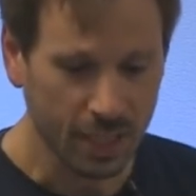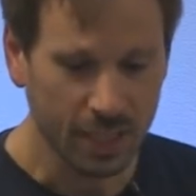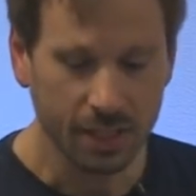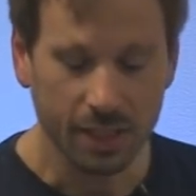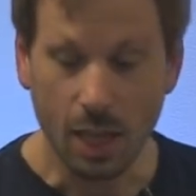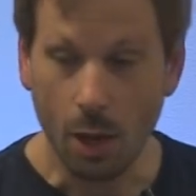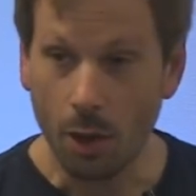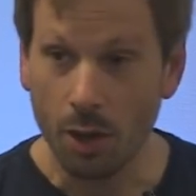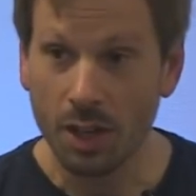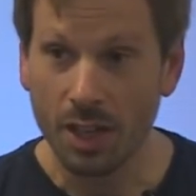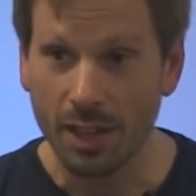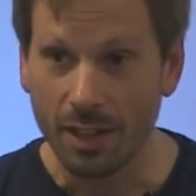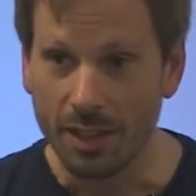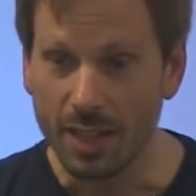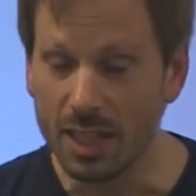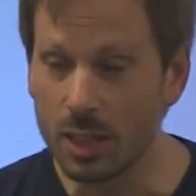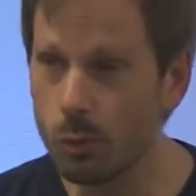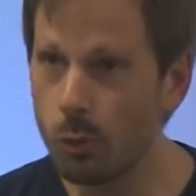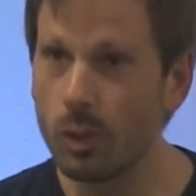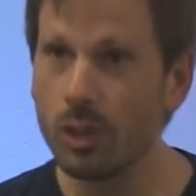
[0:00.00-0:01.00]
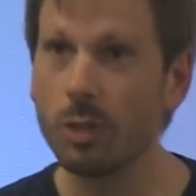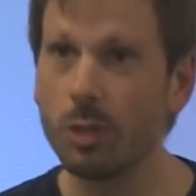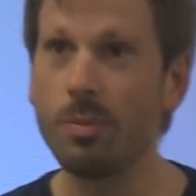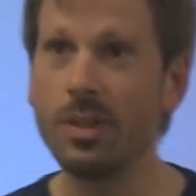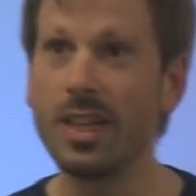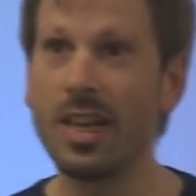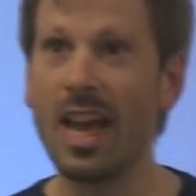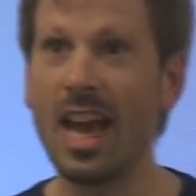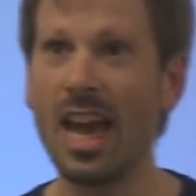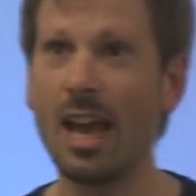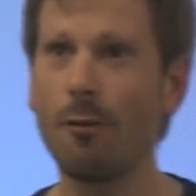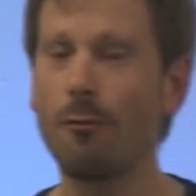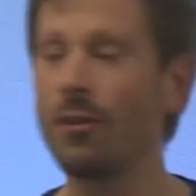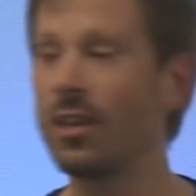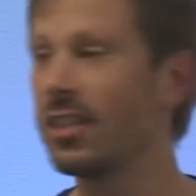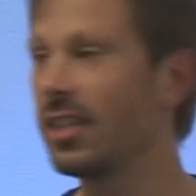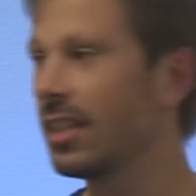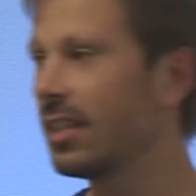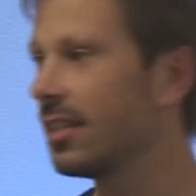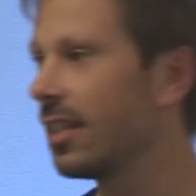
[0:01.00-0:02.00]
Now, this wouldn't be half
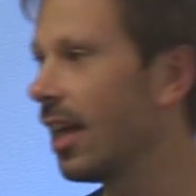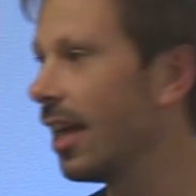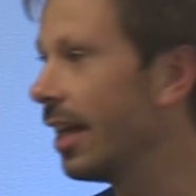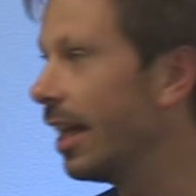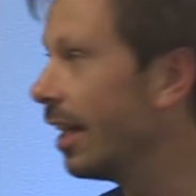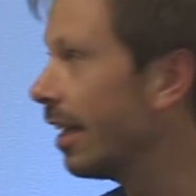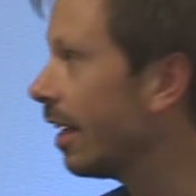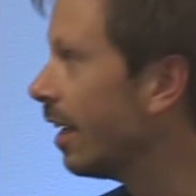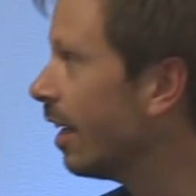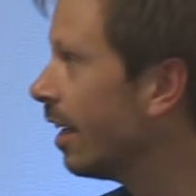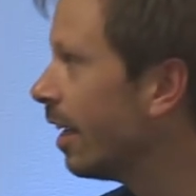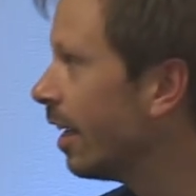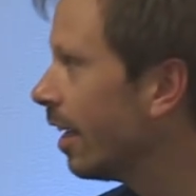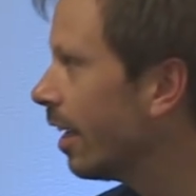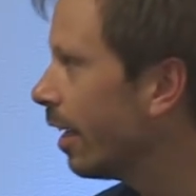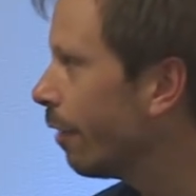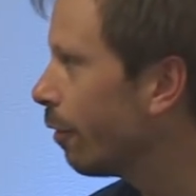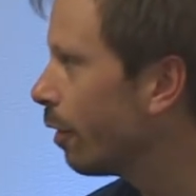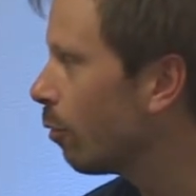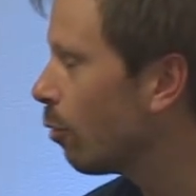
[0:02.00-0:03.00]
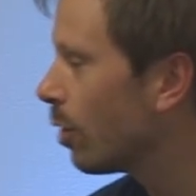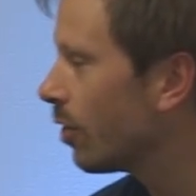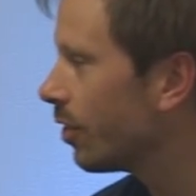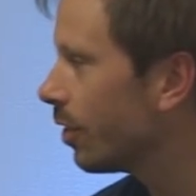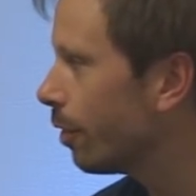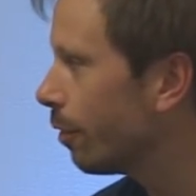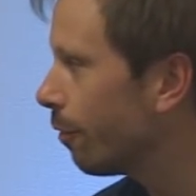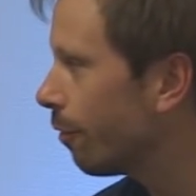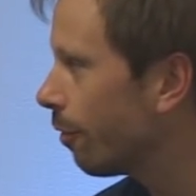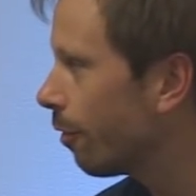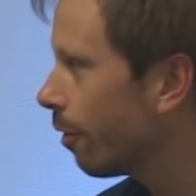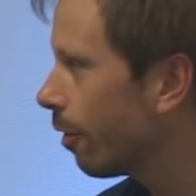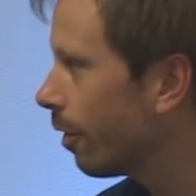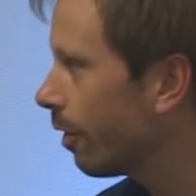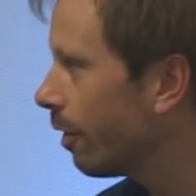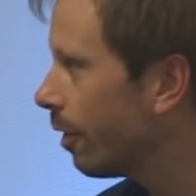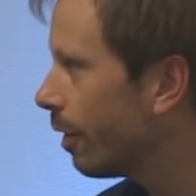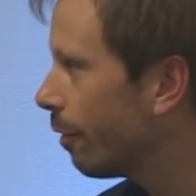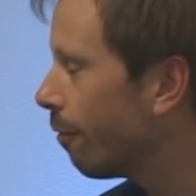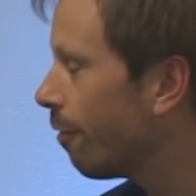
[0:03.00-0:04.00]
as exciting if it wasn't for
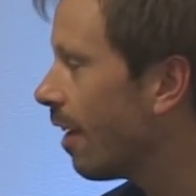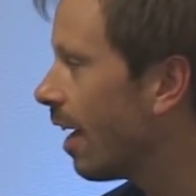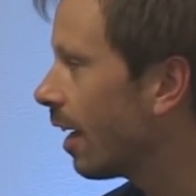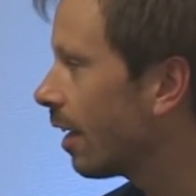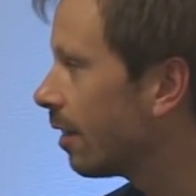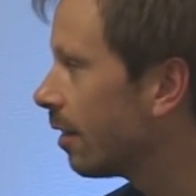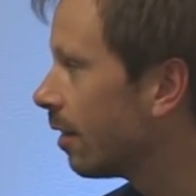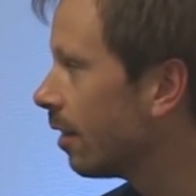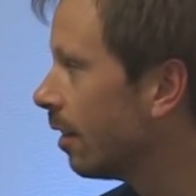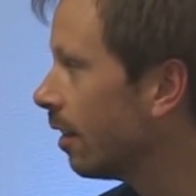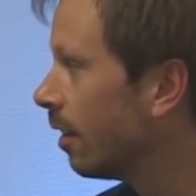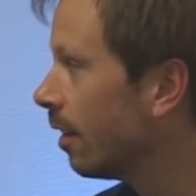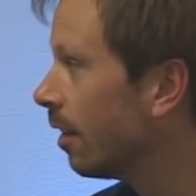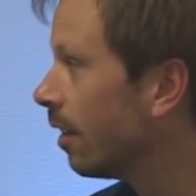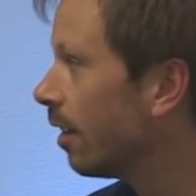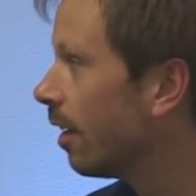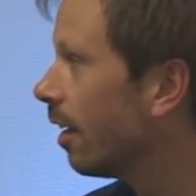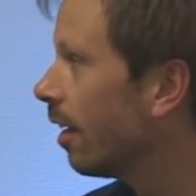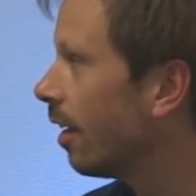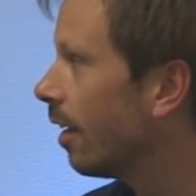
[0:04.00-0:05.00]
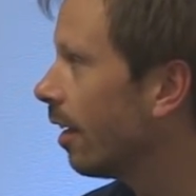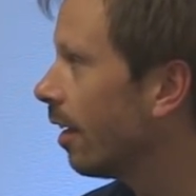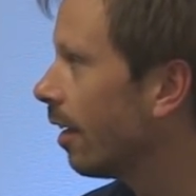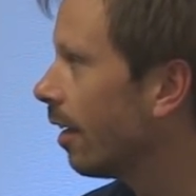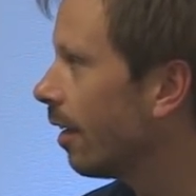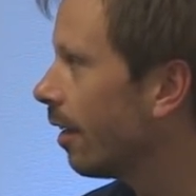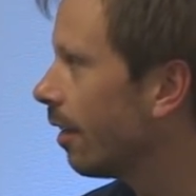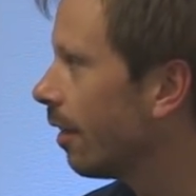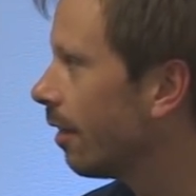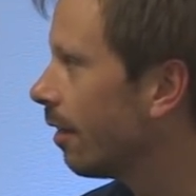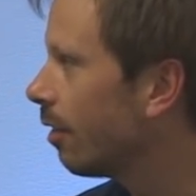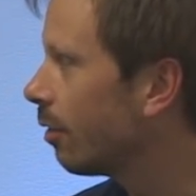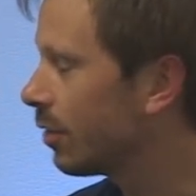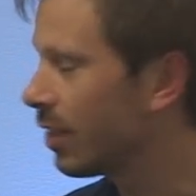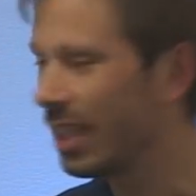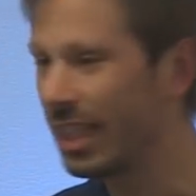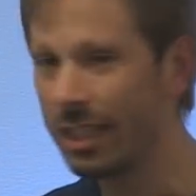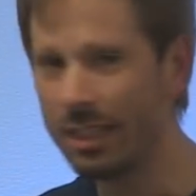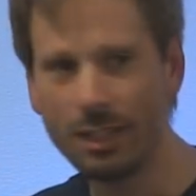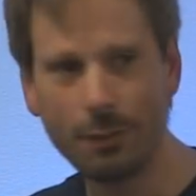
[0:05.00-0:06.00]
the fact, uh,
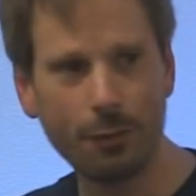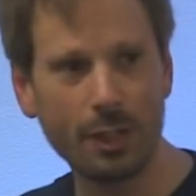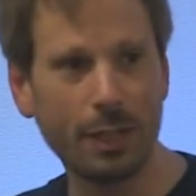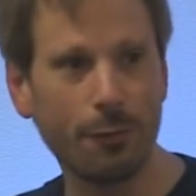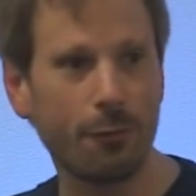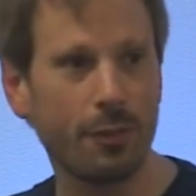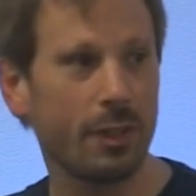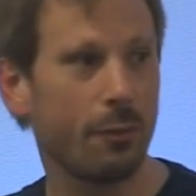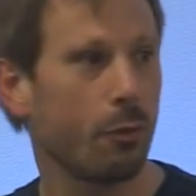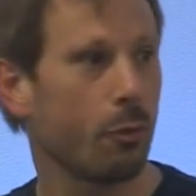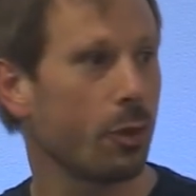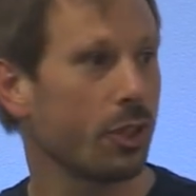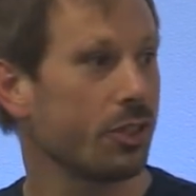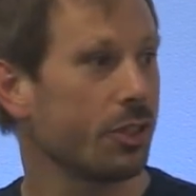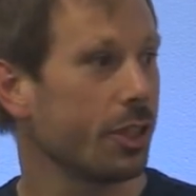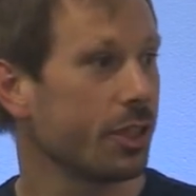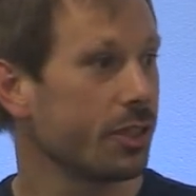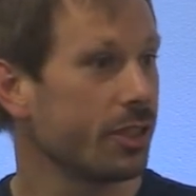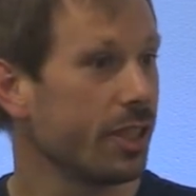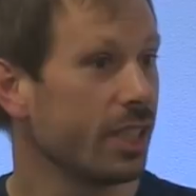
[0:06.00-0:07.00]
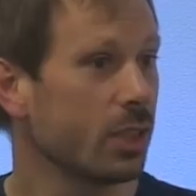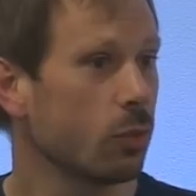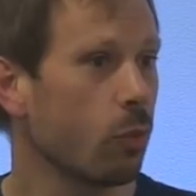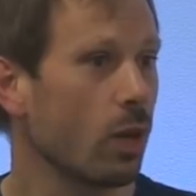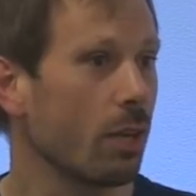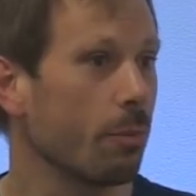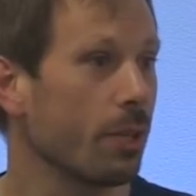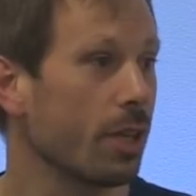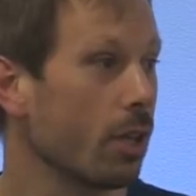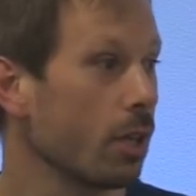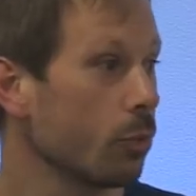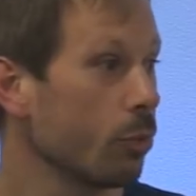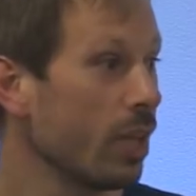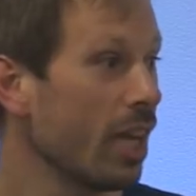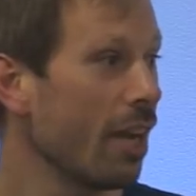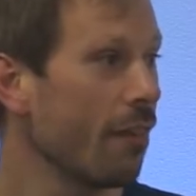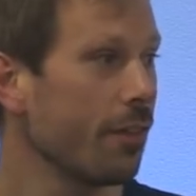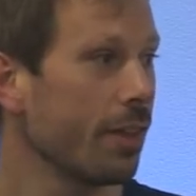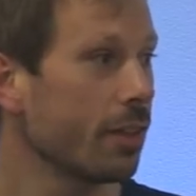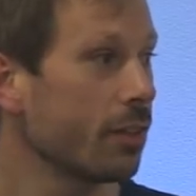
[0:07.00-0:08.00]
if, if, if, it was just this one, because we
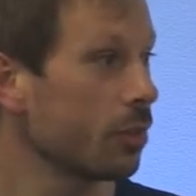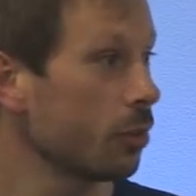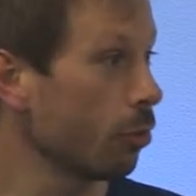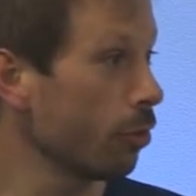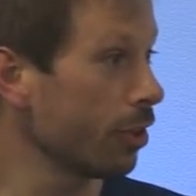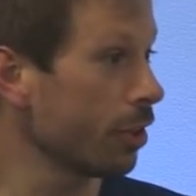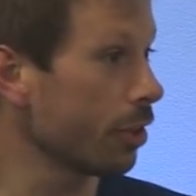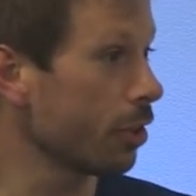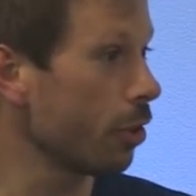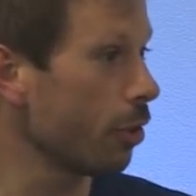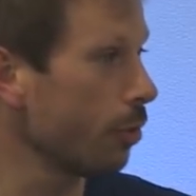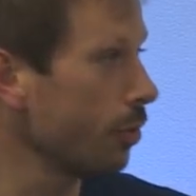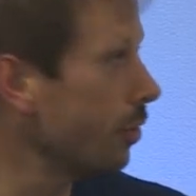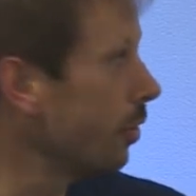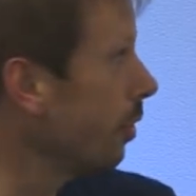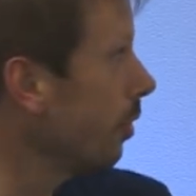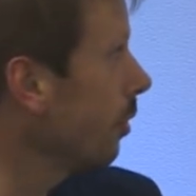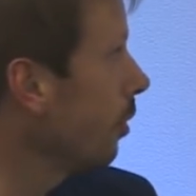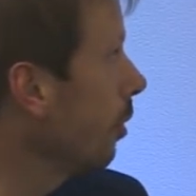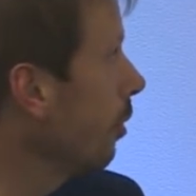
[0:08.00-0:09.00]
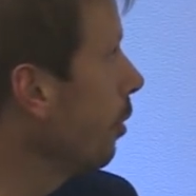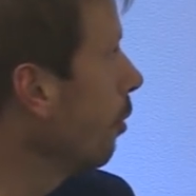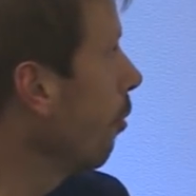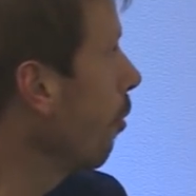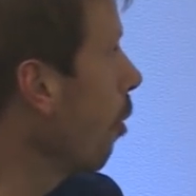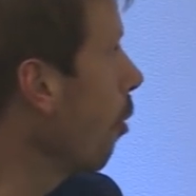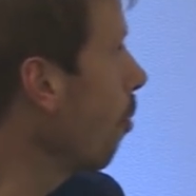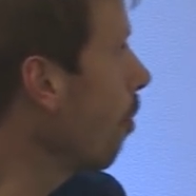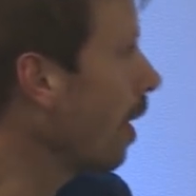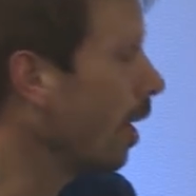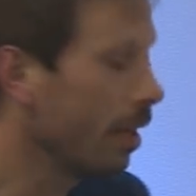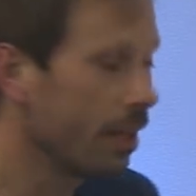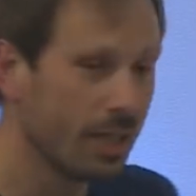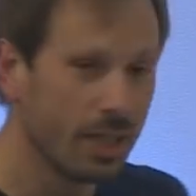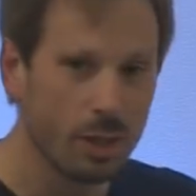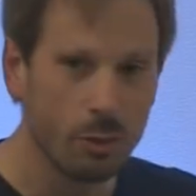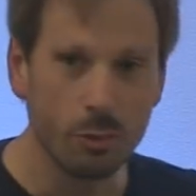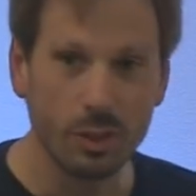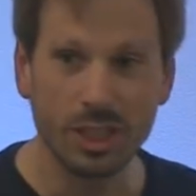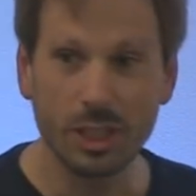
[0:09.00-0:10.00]
have the source code to, to Europa.
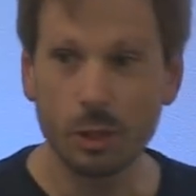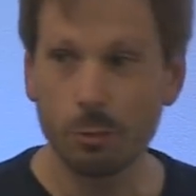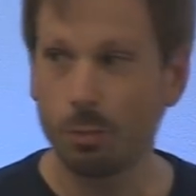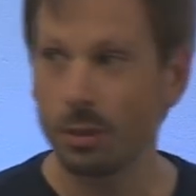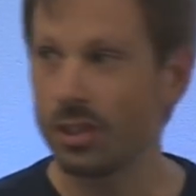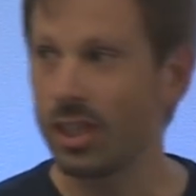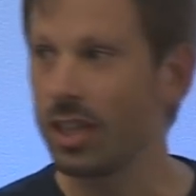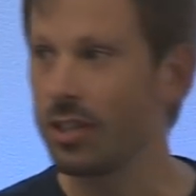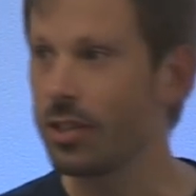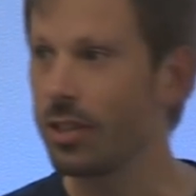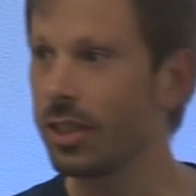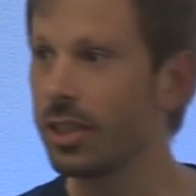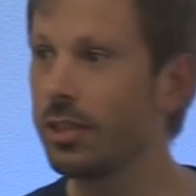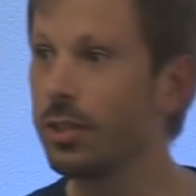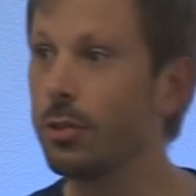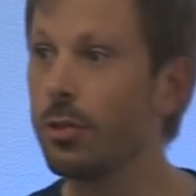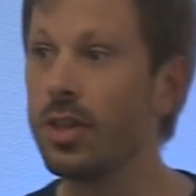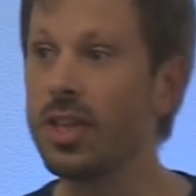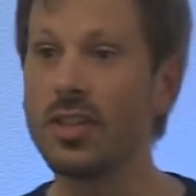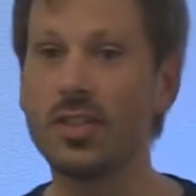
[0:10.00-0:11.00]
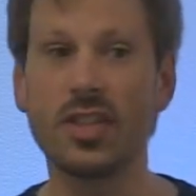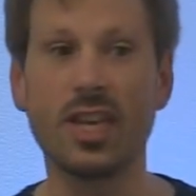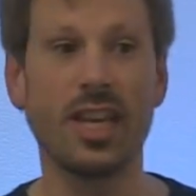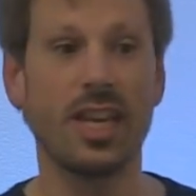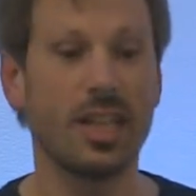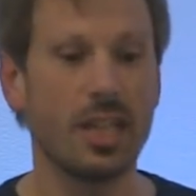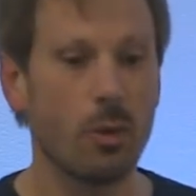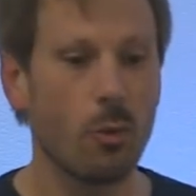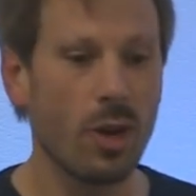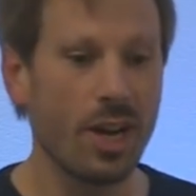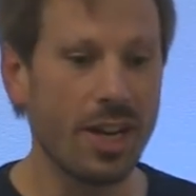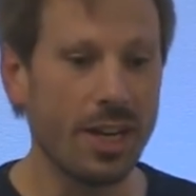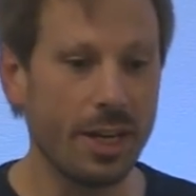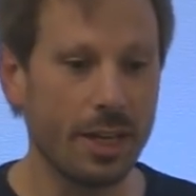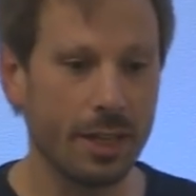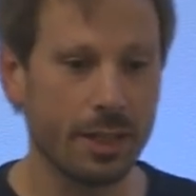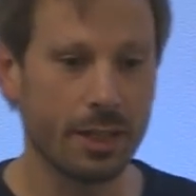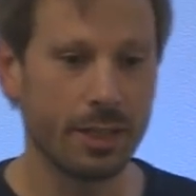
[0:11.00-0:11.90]
We could potentially do this anyway.